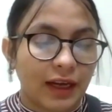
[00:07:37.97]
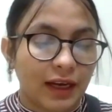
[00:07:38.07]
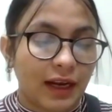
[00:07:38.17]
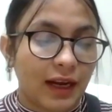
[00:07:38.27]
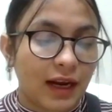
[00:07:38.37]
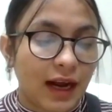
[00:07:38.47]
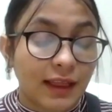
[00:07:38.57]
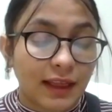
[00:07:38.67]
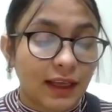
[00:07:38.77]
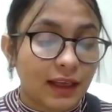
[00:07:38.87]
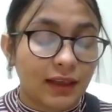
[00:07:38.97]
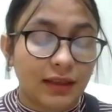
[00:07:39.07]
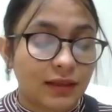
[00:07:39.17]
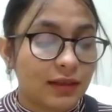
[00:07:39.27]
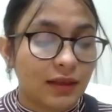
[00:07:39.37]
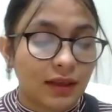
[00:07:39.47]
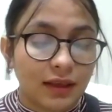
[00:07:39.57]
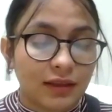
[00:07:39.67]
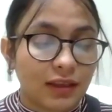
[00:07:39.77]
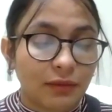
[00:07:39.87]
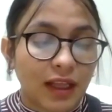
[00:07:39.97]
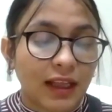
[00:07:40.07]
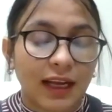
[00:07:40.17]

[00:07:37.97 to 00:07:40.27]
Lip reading: And I think it's something